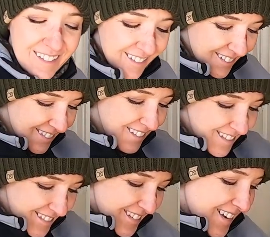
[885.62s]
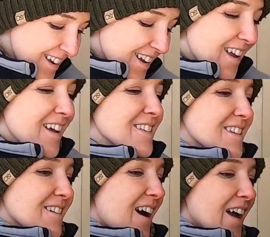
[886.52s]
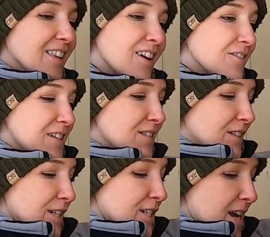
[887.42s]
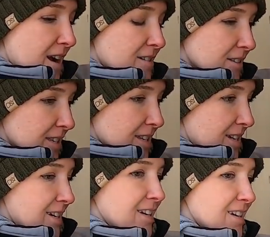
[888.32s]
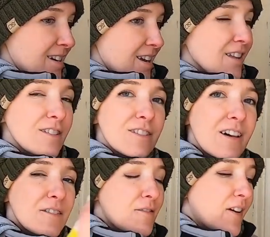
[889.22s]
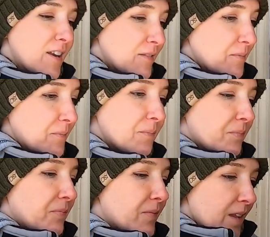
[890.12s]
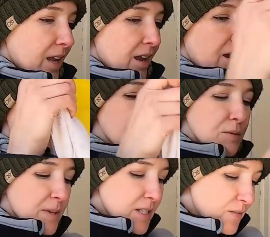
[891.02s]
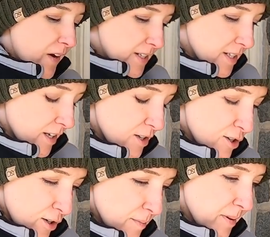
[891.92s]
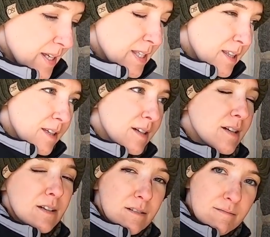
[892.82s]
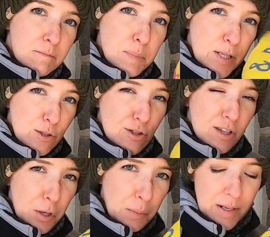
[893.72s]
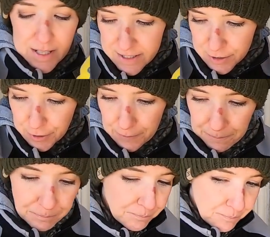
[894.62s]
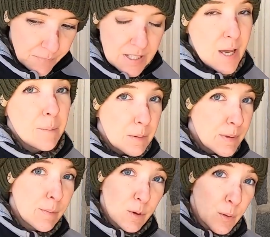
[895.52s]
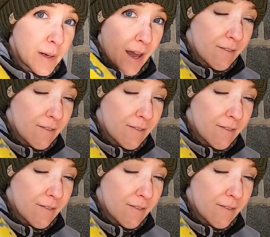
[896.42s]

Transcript: so I love these vintage towels. They're a lot of fun. Also makes finding your place at the beach a little bit easier because how many people are going to